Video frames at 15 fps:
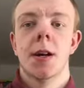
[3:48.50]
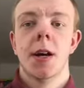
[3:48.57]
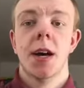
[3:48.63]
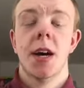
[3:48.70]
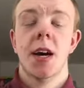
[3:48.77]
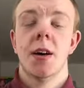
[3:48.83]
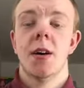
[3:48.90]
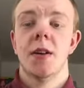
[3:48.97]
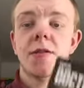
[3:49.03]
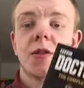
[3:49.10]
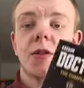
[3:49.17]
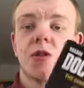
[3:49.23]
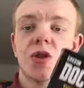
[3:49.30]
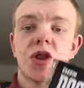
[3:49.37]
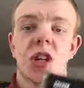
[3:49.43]
Of
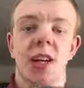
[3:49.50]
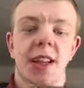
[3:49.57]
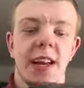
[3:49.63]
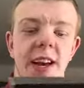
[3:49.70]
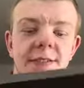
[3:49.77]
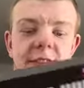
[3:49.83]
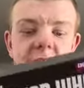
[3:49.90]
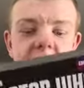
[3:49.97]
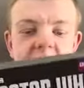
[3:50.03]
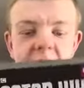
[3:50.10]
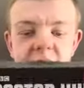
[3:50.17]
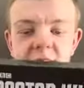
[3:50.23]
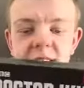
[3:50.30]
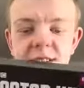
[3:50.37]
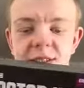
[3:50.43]
course, she left,
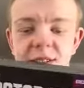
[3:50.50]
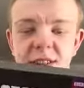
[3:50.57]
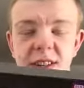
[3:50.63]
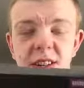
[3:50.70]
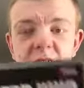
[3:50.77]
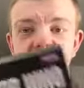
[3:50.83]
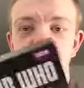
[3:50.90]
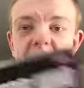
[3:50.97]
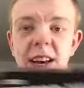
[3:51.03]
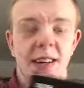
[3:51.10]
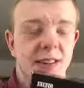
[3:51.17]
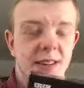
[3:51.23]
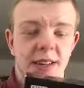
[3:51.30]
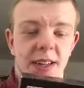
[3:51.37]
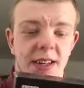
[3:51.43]
and yeah.
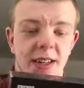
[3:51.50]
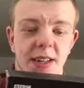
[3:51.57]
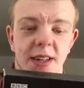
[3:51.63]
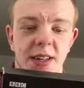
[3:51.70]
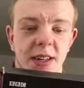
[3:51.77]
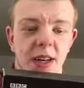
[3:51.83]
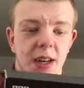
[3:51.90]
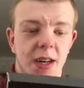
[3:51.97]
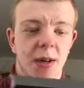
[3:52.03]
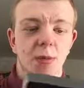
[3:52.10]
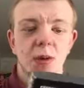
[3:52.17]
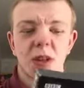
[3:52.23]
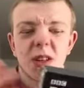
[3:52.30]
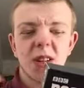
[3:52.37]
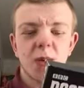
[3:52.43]
And
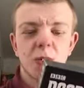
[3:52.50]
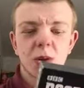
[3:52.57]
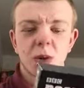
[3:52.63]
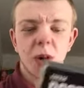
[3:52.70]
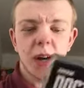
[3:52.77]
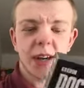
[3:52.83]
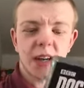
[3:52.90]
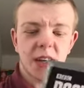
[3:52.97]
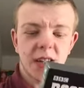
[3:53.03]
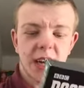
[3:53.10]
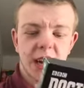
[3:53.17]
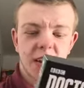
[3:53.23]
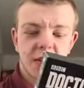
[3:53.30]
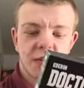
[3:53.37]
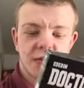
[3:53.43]
it was quite good
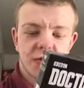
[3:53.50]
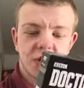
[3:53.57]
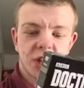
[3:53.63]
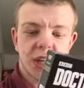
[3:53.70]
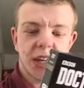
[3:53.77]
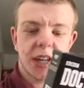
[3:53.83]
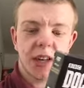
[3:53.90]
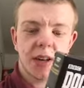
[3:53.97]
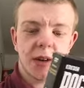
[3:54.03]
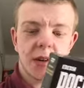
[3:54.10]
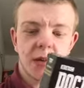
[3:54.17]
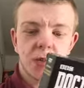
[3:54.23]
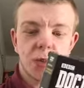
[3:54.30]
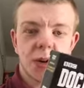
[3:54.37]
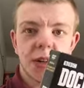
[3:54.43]
how she
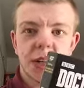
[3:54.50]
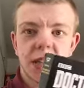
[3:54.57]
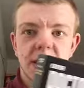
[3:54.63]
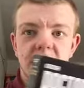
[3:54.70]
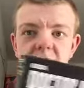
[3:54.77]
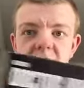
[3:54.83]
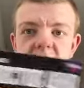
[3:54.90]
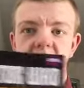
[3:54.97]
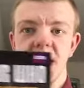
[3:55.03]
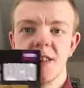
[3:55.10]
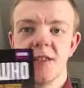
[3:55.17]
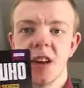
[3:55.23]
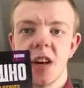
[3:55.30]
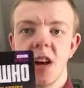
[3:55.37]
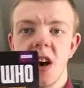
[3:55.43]
wanted to save
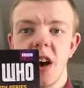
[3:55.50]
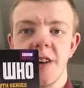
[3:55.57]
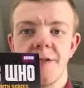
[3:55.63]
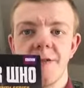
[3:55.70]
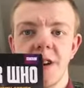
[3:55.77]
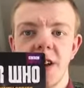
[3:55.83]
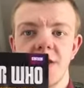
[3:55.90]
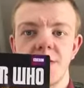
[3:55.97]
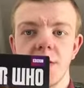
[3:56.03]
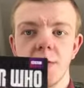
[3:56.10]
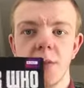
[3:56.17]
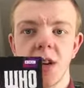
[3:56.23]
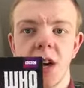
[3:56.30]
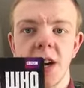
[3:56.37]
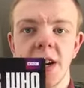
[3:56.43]
her friend from
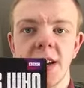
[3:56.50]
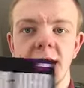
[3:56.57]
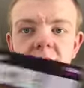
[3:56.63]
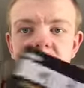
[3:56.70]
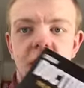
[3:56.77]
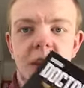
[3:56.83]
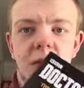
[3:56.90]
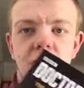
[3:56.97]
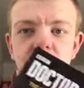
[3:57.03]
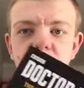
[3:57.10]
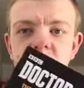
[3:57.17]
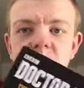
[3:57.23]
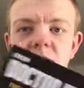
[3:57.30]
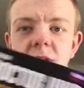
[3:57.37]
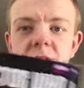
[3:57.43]
dying, so
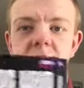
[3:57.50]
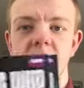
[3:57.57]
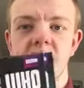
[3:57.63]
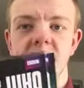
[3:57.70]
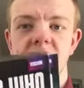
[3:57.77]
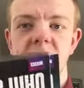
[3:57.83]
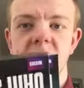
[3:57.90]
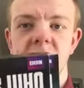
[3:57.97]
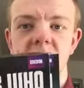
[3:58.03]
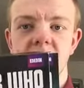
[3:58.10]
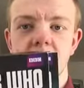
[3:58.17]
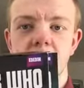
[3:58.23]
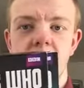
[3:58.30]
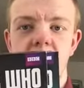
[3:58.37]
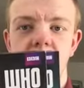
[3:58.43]
she reversed the
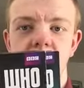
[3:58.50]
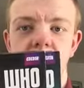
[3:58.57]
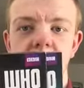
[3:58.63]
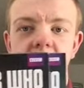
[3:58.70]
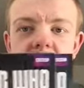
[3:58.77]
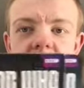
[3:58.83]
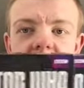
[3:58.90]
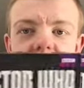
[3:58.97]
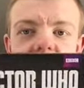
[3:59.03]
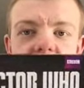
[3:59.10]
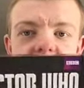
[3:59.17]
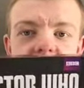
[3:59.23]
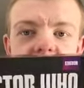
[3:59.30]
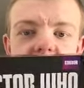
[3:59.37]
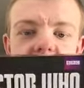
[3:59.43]
spell that he had.